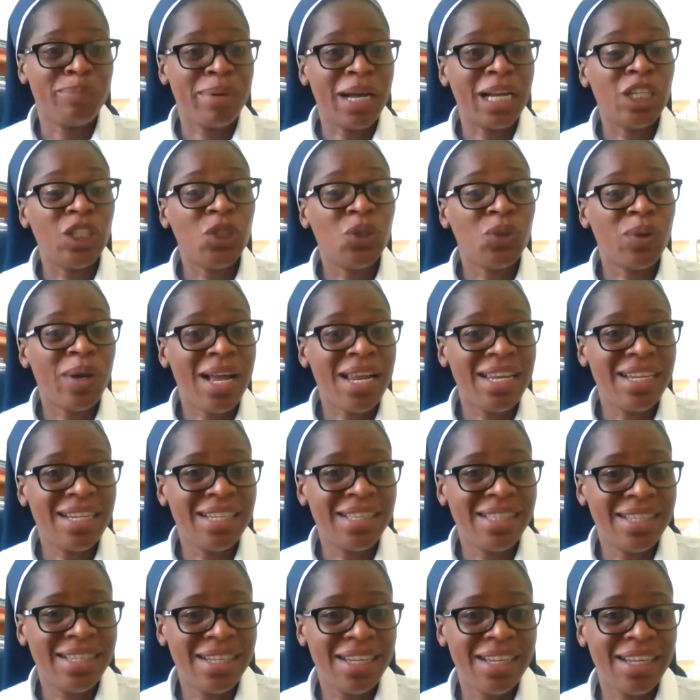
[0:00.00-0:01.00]

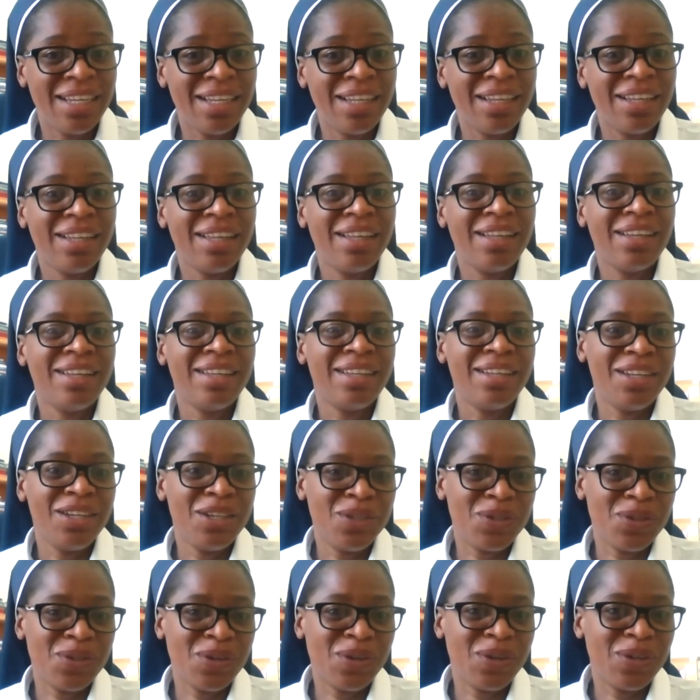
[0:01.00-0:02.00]
Punctuality
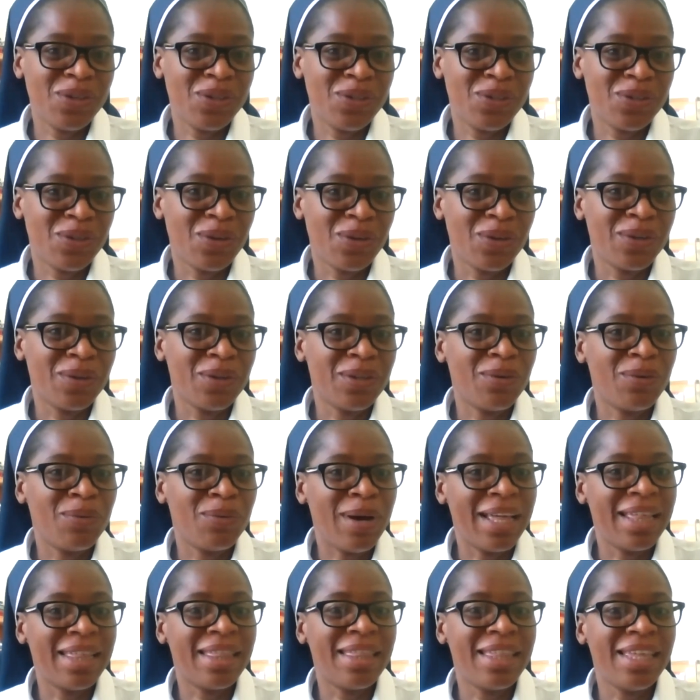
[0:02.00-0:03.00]
is also
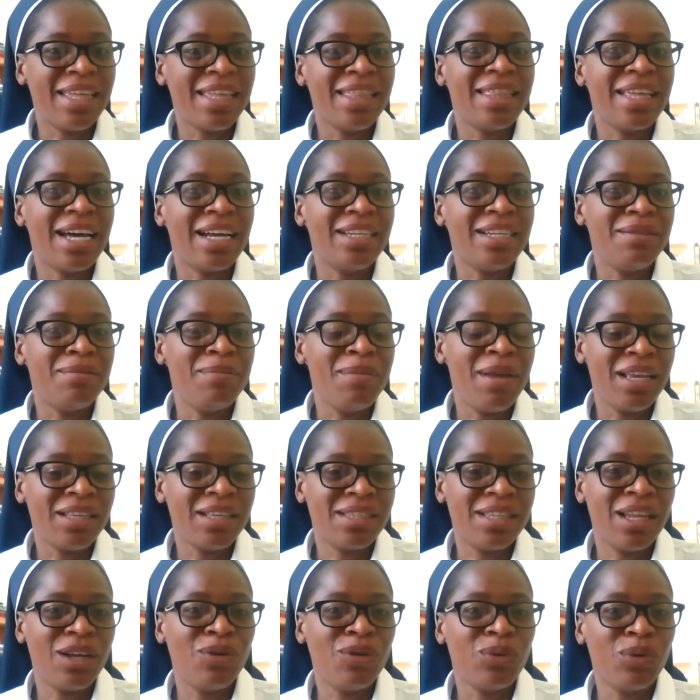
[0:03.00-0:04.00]
one thing that
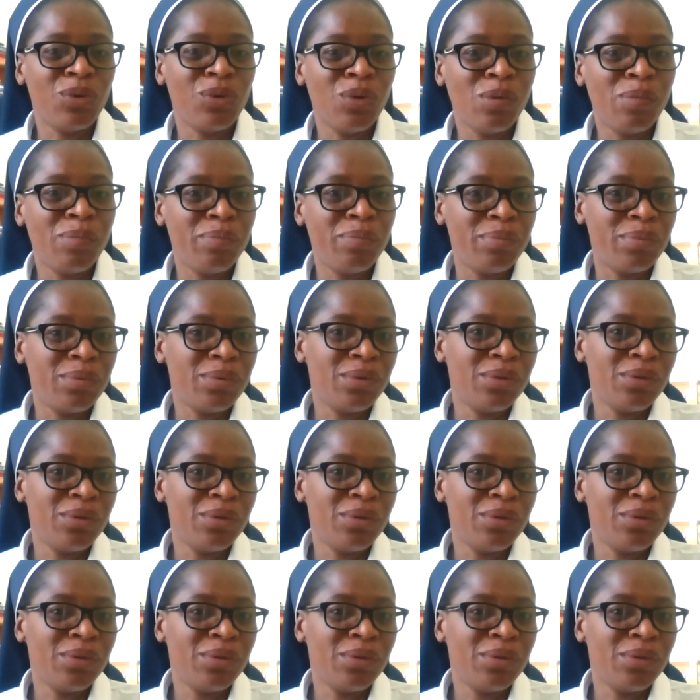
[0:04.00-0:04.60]
makes the group